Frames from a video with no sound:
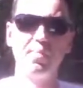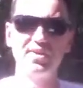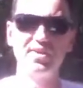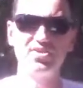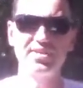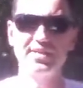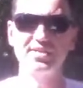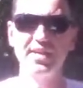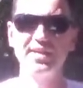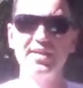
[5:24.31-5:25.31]
by
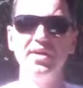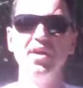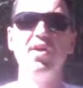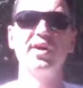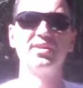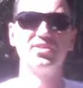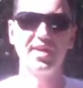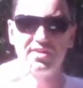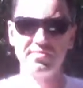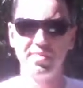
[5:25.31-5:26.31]
Saturday I can
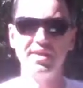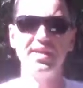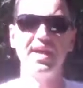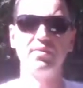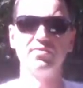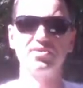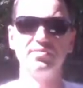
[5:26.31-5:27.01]
take the money out.